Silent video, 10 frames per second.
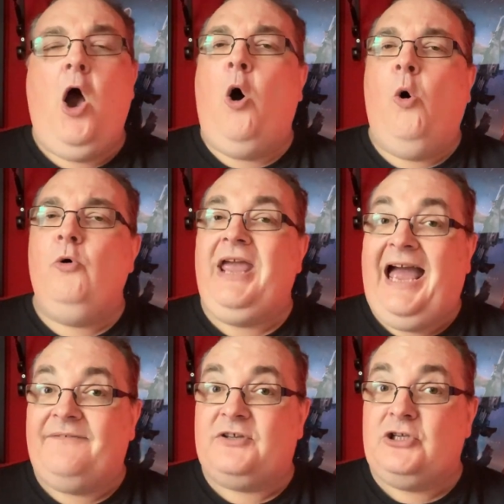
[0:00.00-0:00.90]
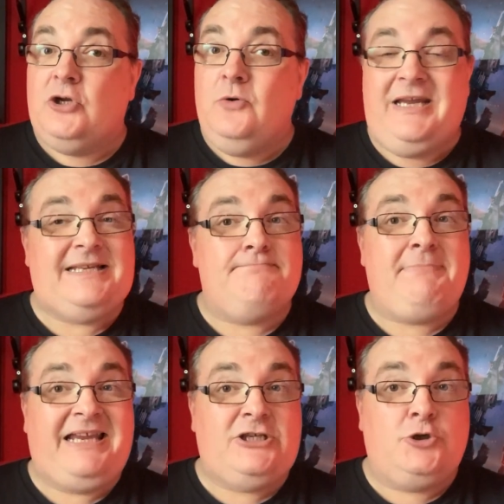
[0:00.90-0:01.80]
all you have to do is
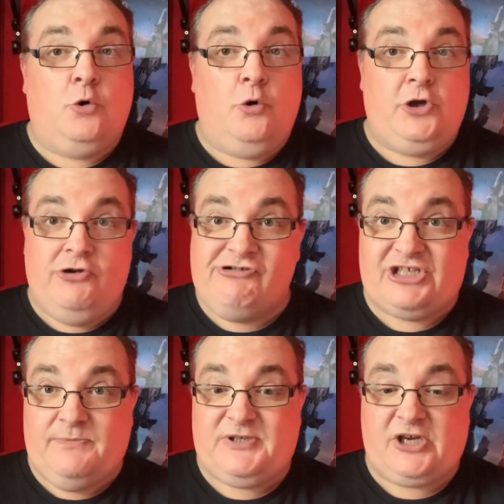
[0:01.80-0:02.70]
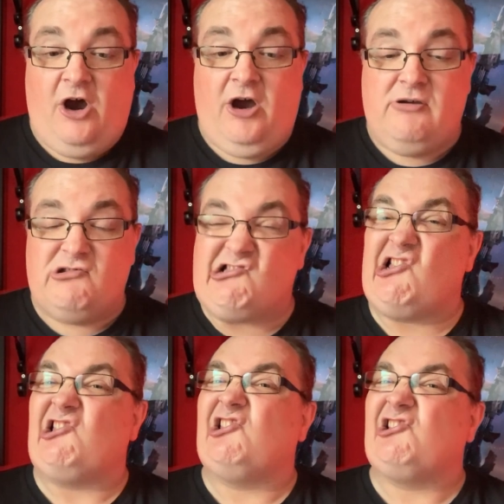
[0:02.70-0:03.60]
make sure you're a
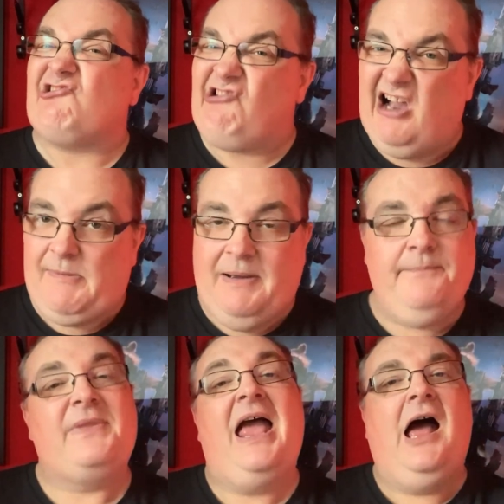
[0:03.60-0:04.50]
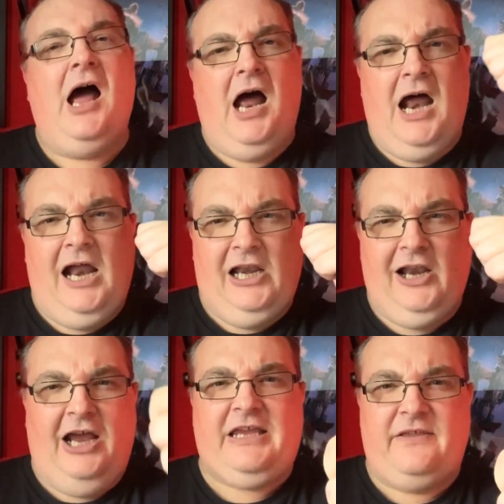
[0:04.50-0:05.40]
subscriber,
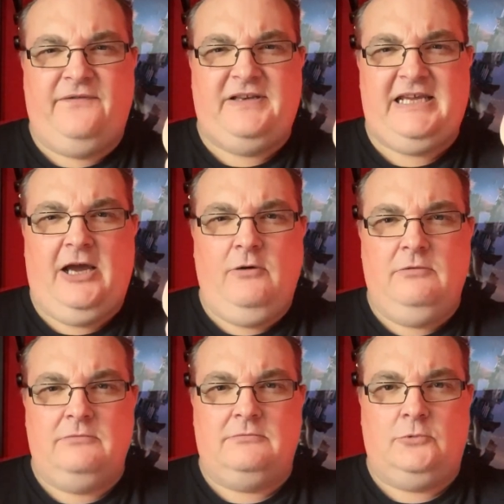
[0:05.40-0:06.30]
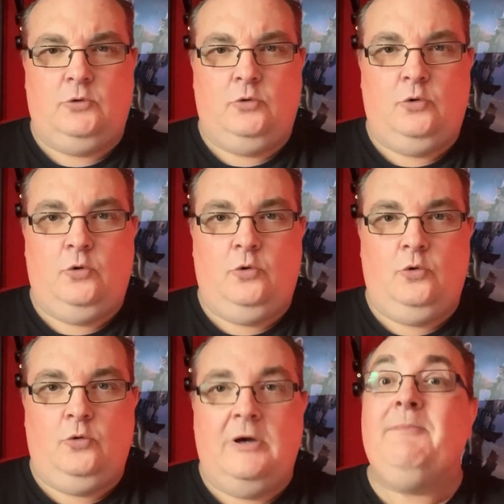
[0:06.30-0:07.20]
like the video
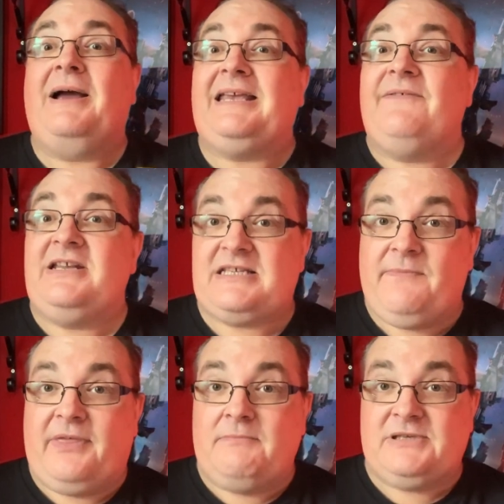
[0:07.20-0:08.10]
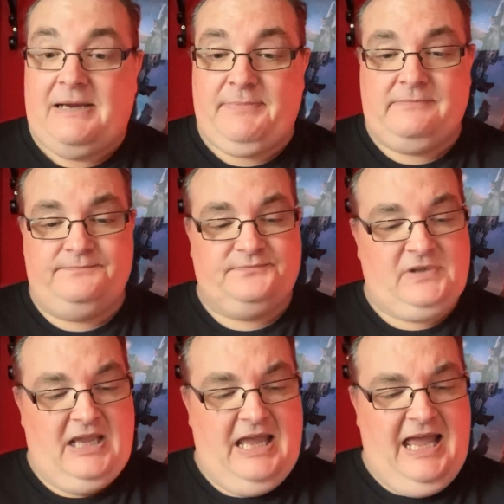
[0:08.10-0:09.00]
by giving it some thumbs up,
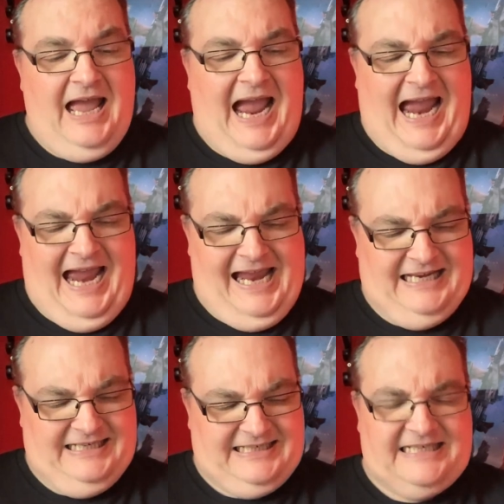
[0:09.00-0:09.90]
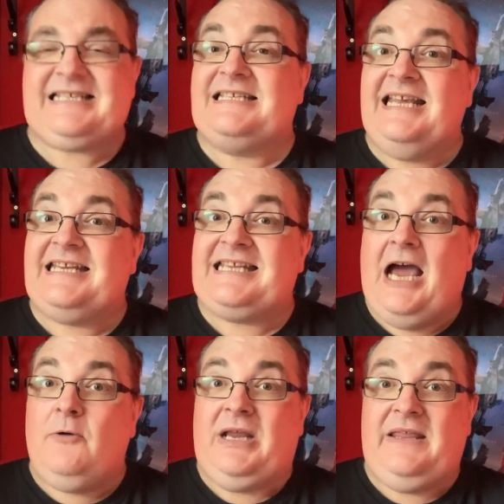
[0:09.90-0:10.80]
and stick
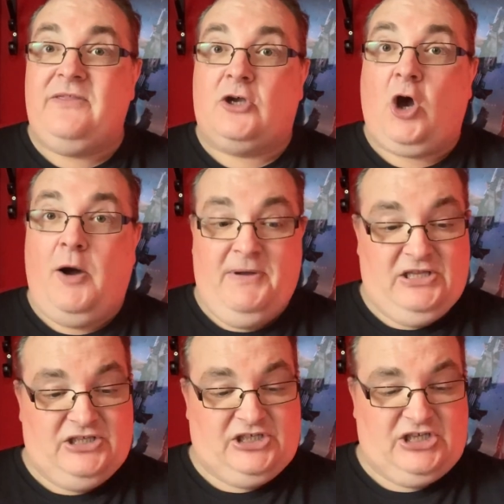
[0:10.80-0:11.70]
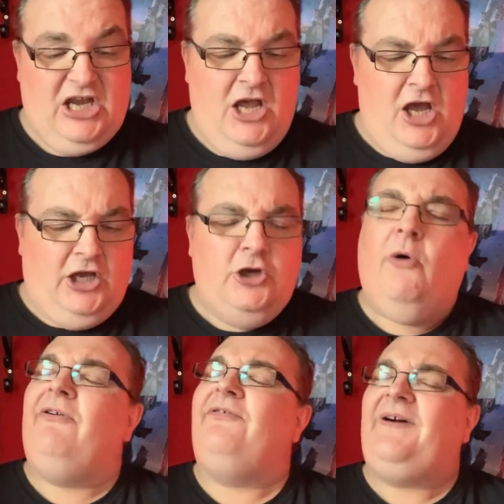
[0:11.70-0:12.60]
down in the comments
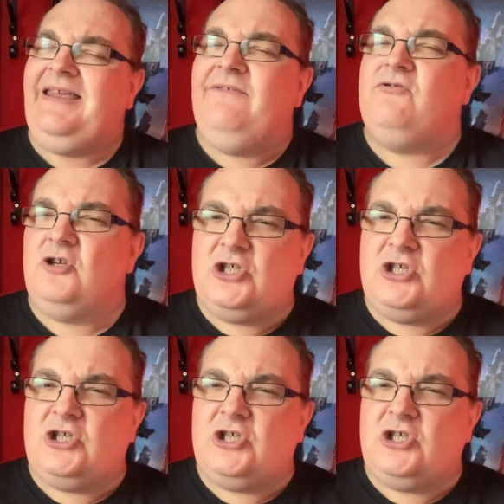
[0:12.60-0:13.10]
your favourite